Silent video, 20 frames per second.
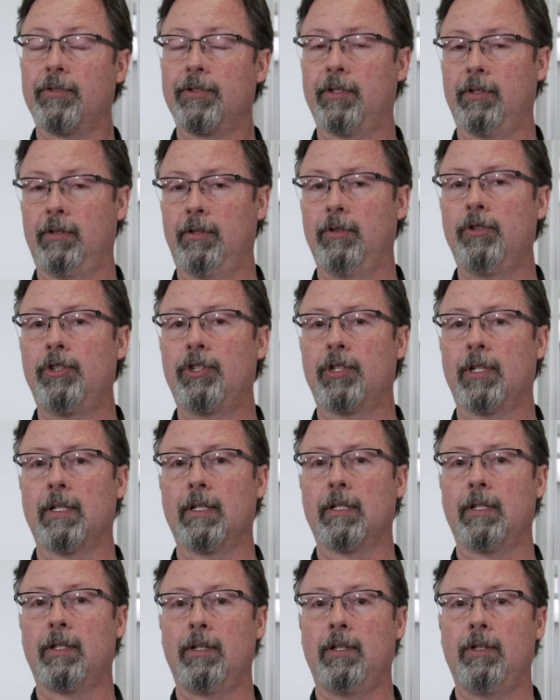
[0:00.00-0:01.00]

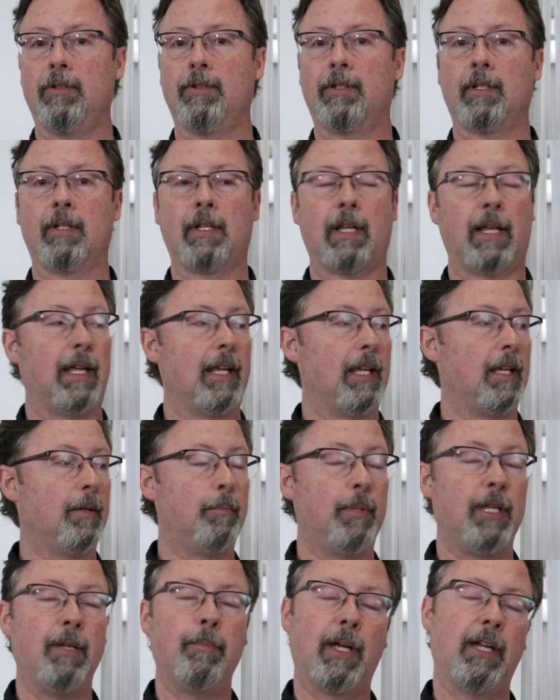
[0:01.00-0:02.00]
solution using a
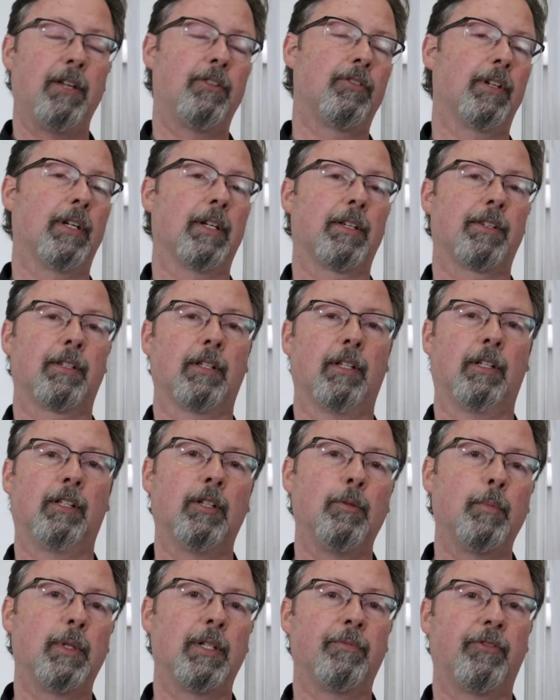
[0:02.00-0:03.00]
B-matrix
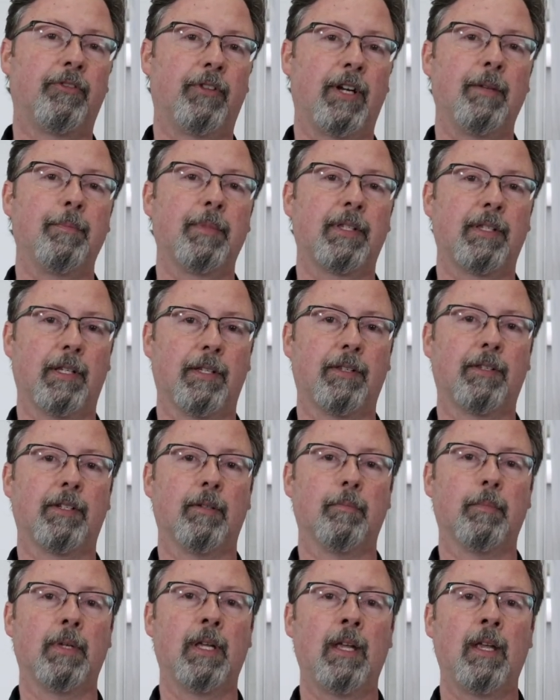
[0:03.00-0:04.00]
aluminum frame
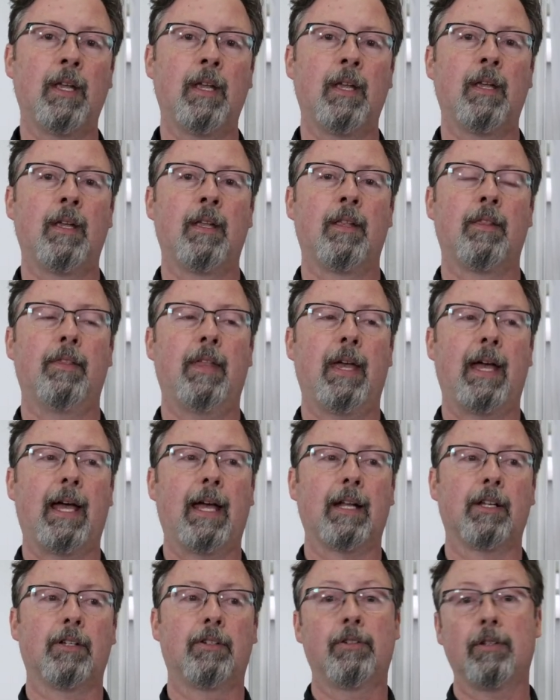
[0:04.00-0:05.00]
system
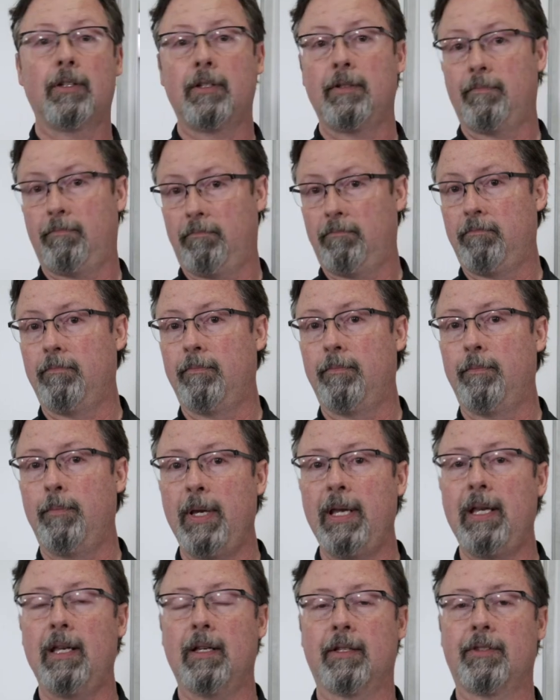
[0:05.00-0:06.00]
that could
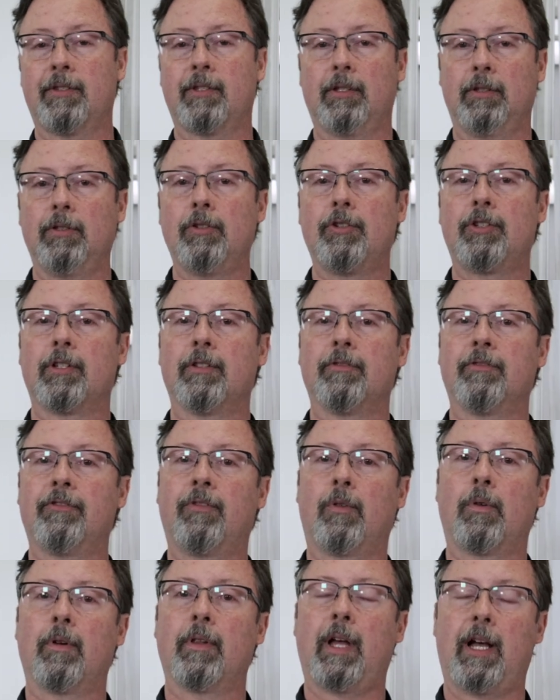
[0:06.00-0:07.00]
be a solution
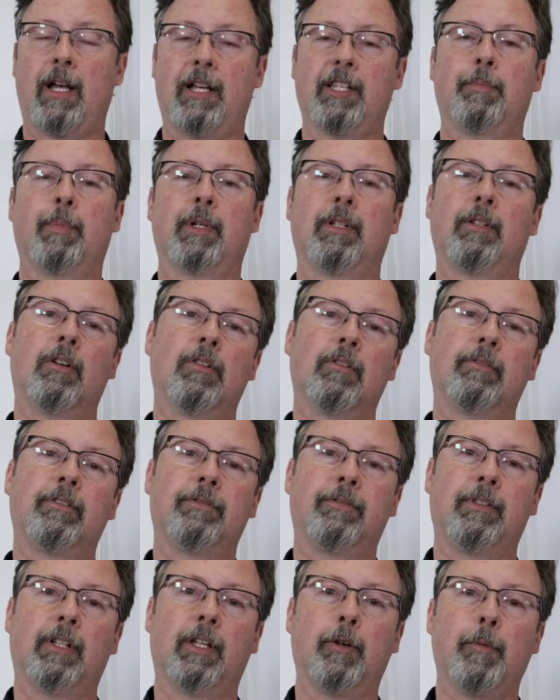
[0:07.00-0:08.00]
for the hospital
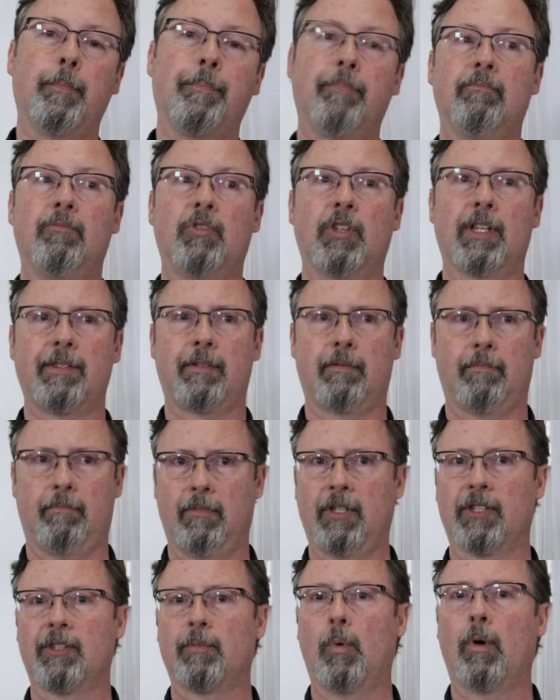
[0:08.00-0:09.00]
overflow.
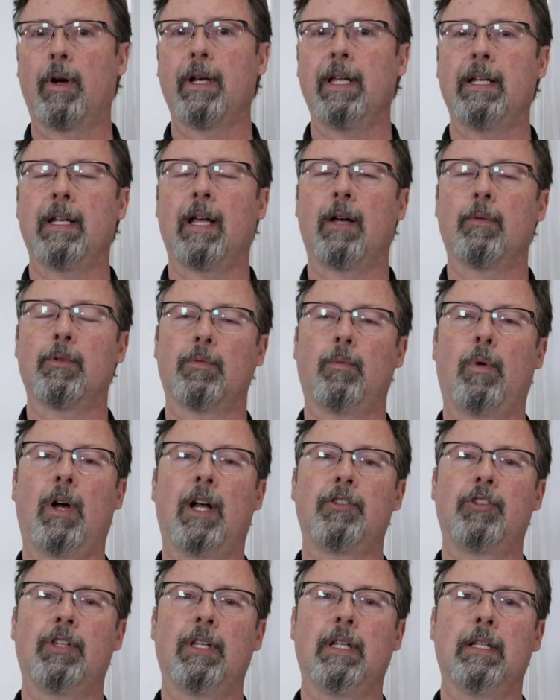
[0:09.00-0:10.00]
Just this morning I was
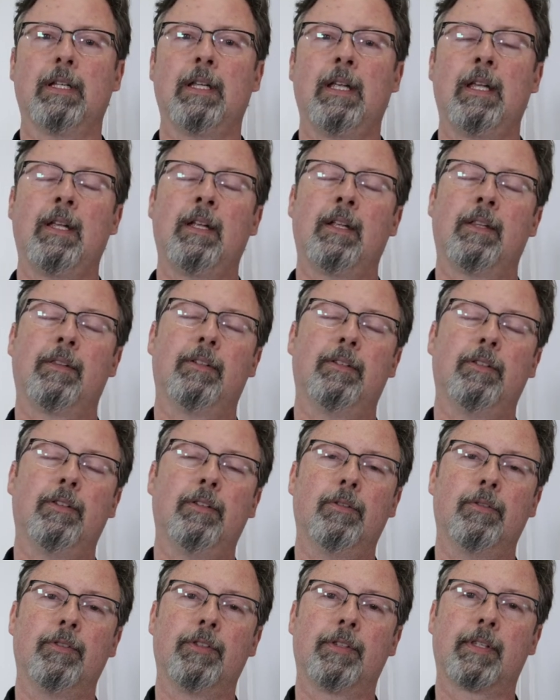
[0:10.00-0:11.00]
watching the
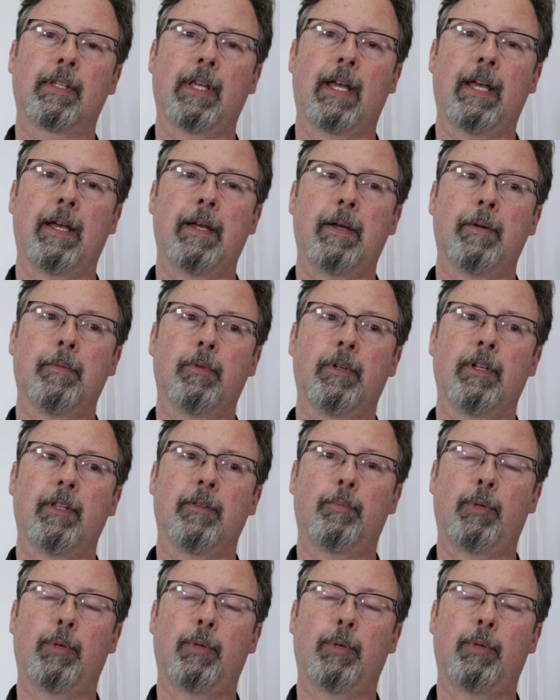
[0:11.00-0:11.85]
news with